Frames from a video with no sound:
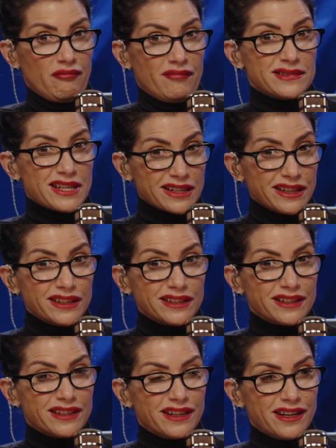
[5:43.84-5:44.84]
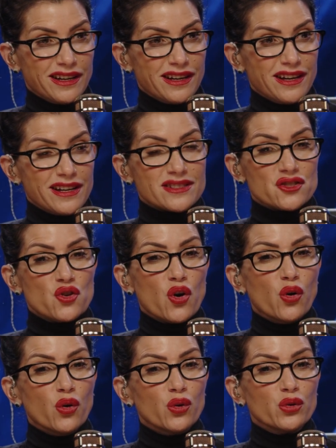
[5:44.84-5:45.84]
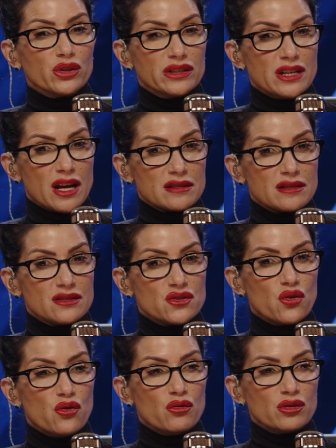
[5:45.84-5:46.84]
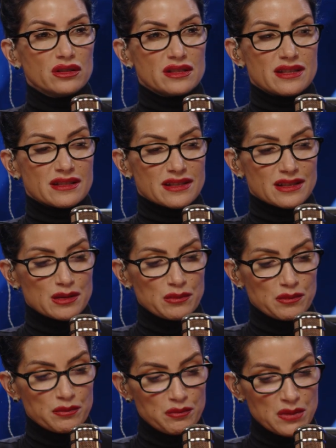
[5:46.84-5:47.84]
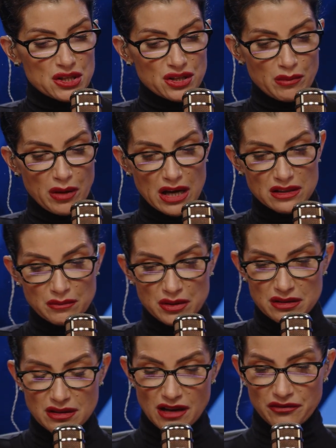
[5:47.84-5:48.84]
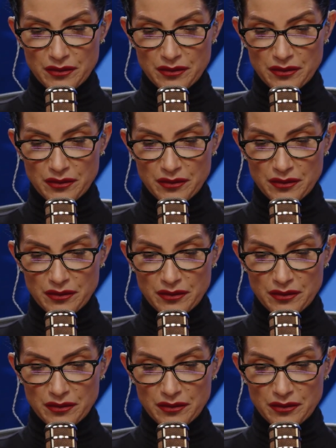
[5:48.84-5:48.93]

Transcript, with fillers: Doesn't it? It totally does. It totally sounds like some Mission Impossible stuff.